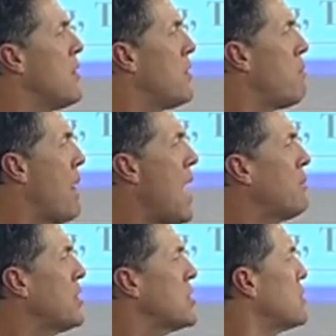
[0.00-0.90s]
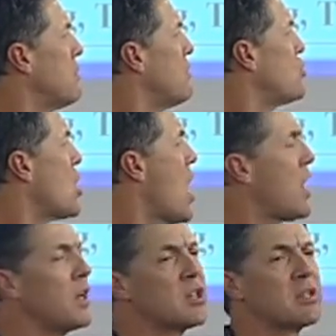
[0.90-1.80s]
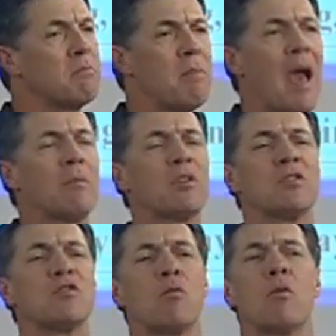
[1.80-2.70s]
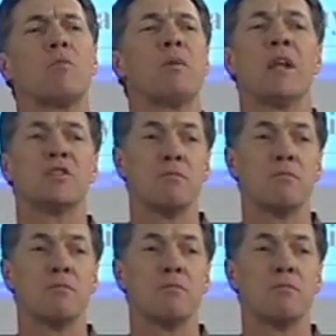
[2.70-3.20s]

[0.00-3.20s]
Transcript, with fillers: The baptism of John is a baptism of repentance.